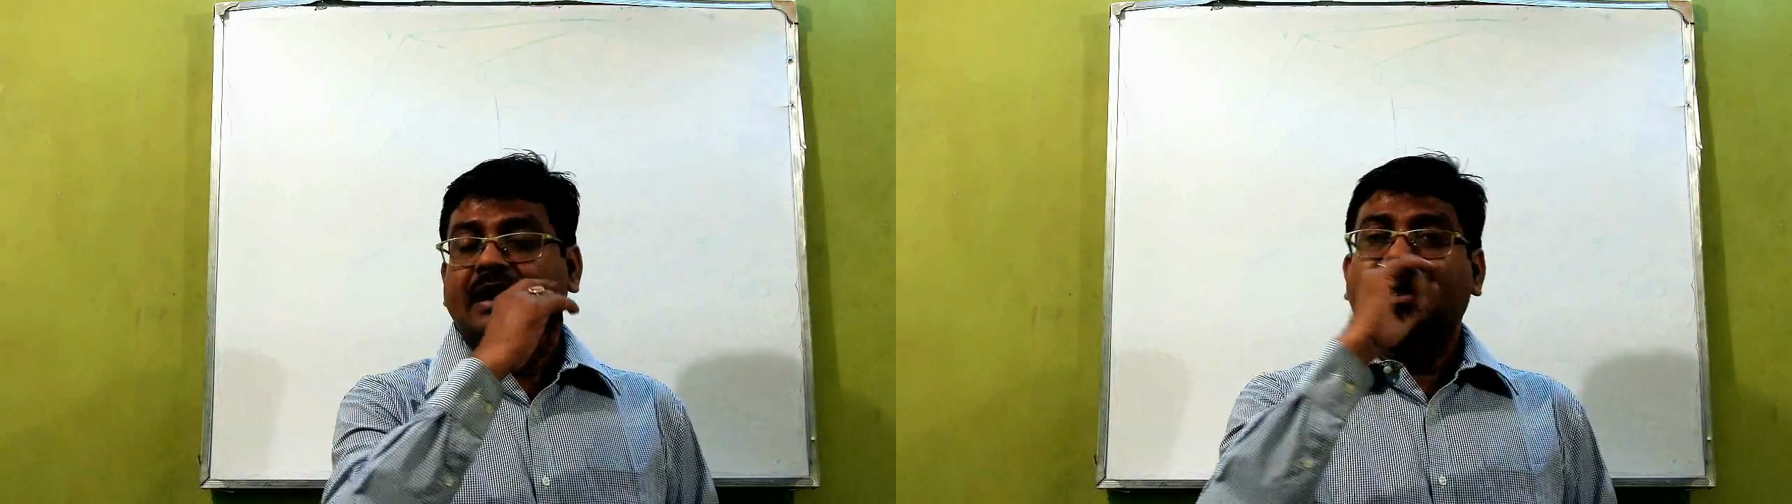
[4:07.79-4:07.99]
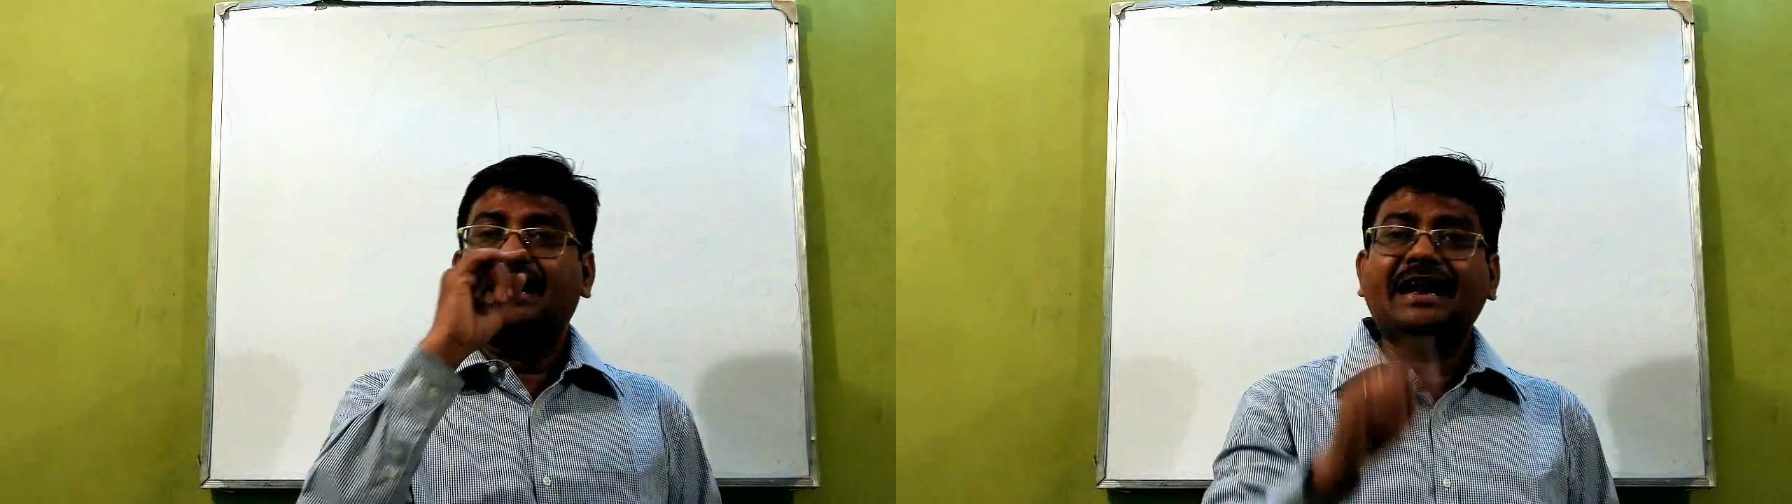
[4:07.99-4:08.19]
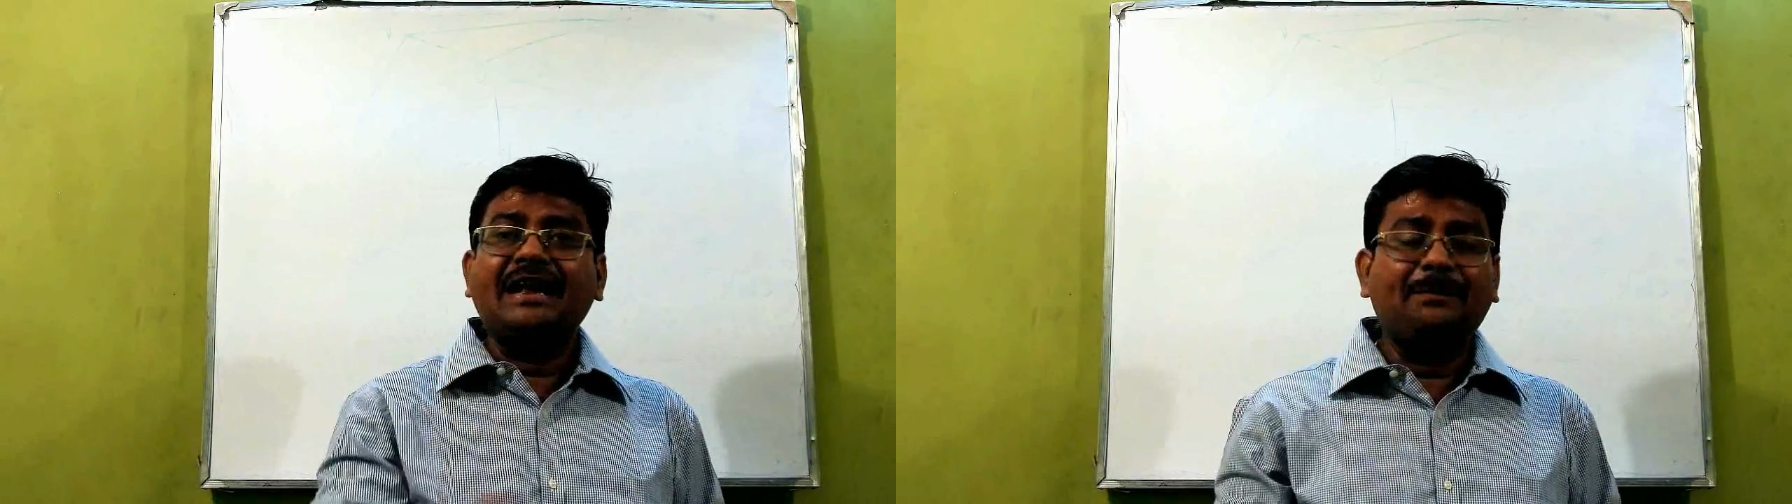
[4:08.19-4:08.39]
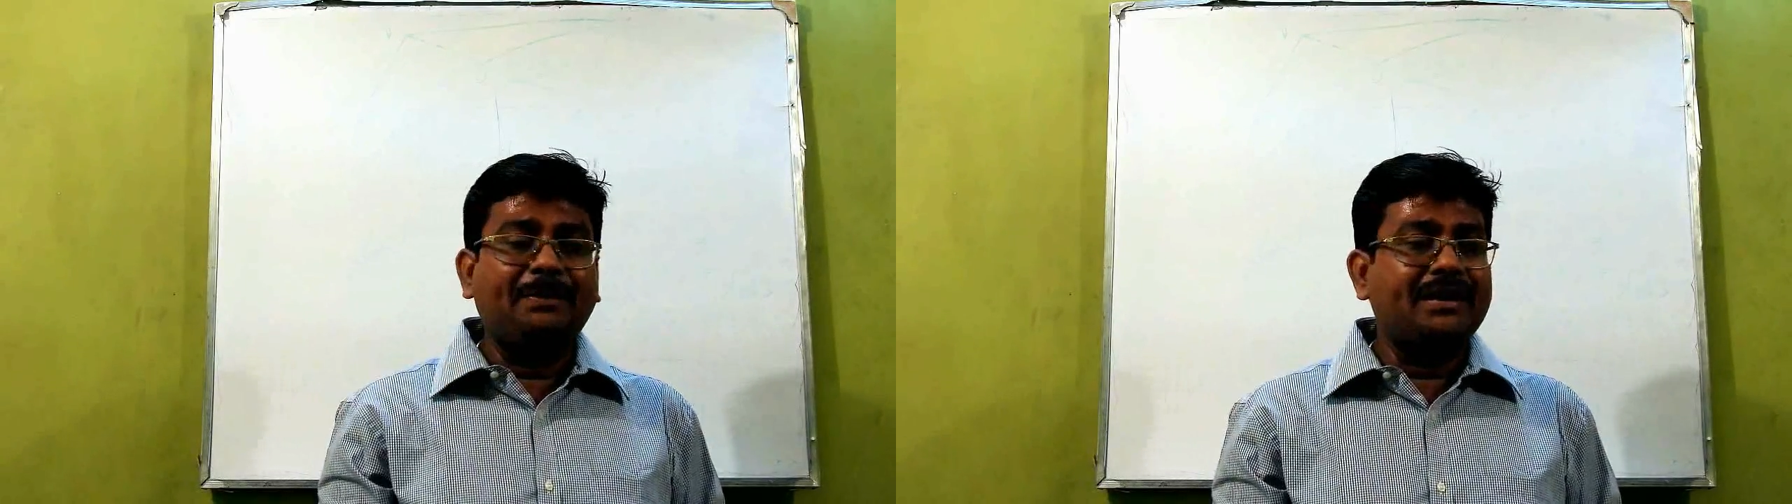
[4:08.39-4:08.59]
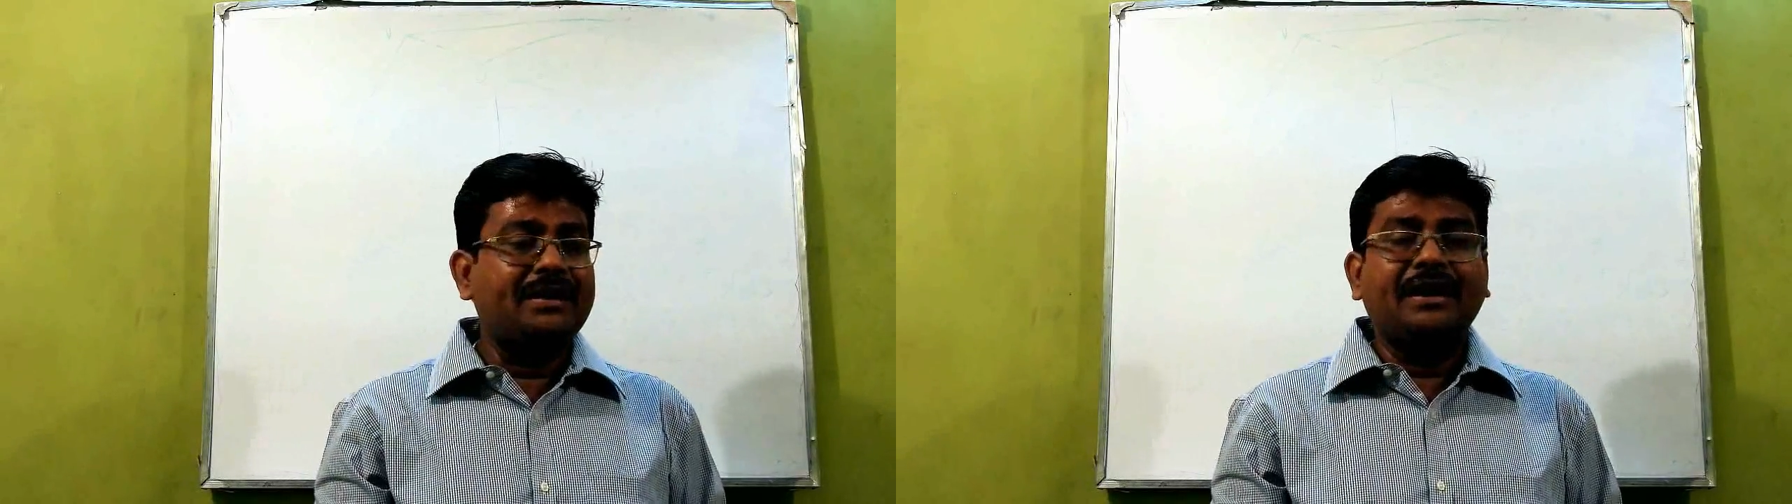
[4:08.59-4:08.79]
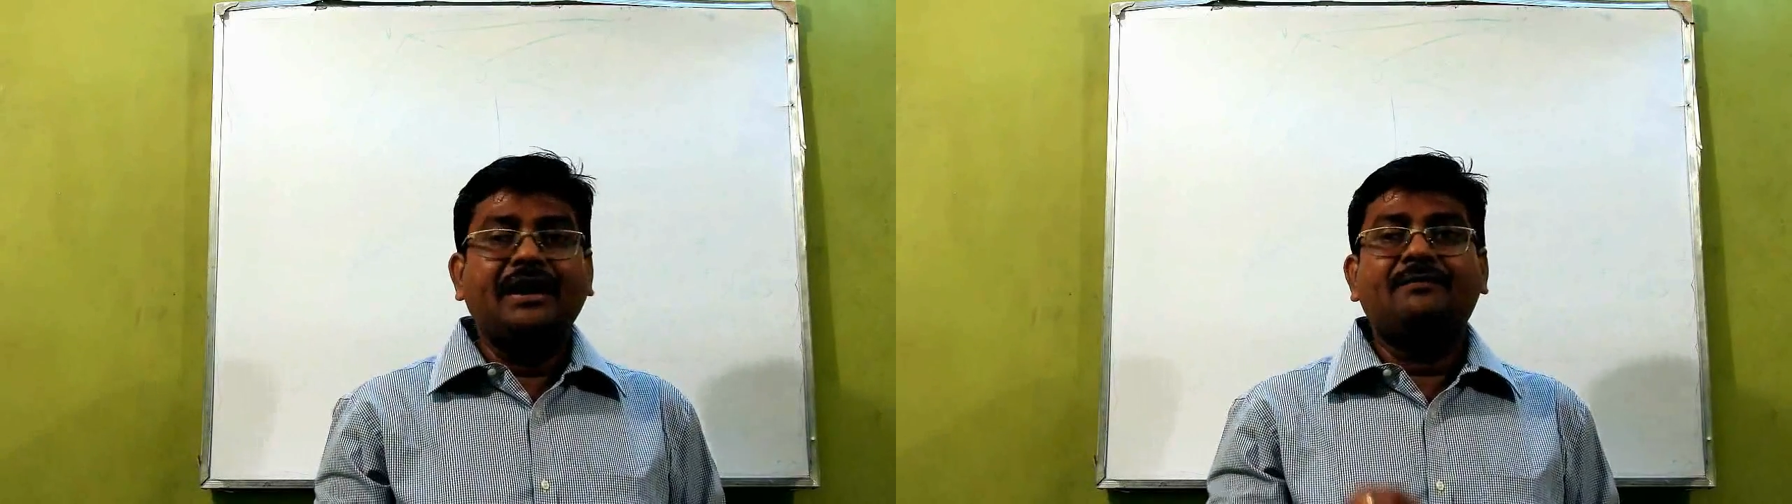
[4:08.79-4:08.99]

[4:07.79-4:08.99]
Again I repeat,